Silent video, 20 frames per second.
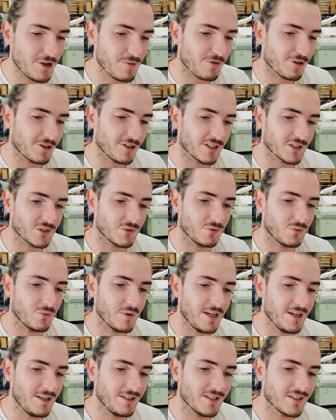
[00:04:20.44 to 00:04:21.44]
new products,
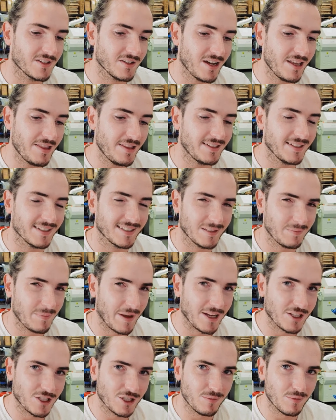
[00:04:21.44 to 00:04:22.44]
we designed this
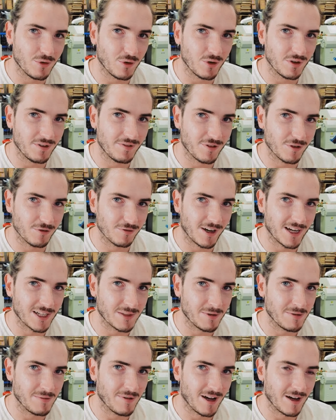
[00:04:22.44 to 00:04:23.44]
expansion board for
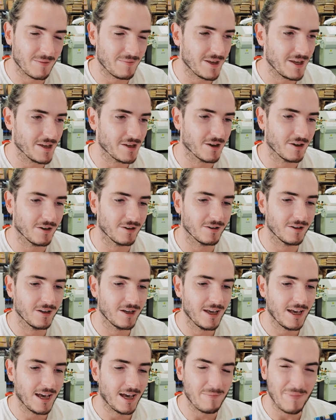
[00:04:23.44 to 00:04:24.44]
Raspberry Pi Pico
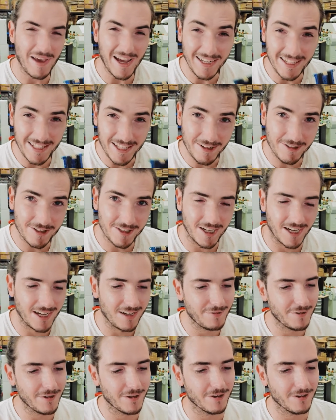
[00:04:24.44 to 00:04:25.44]
about a year and a
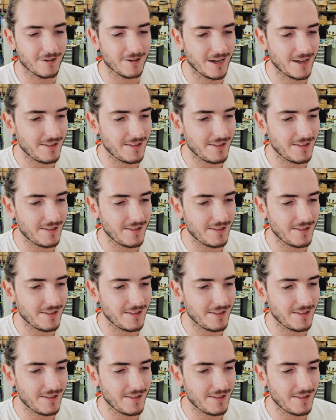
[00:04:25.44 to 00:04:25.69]
half ago,